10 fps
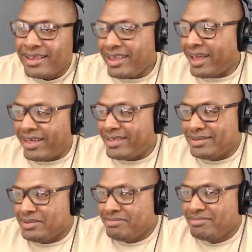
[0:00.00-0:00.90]

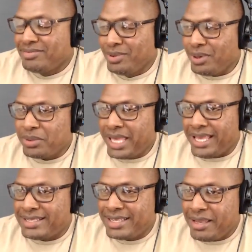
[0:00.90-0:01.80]
Yeah. Well,
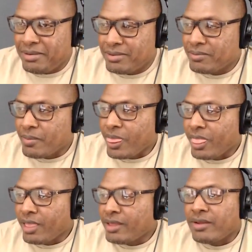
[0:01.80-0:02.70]
okay. See.
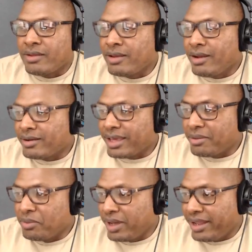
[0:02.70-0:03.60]
Okay,
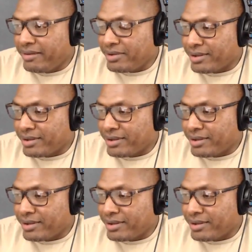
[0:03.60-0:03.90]
whatever.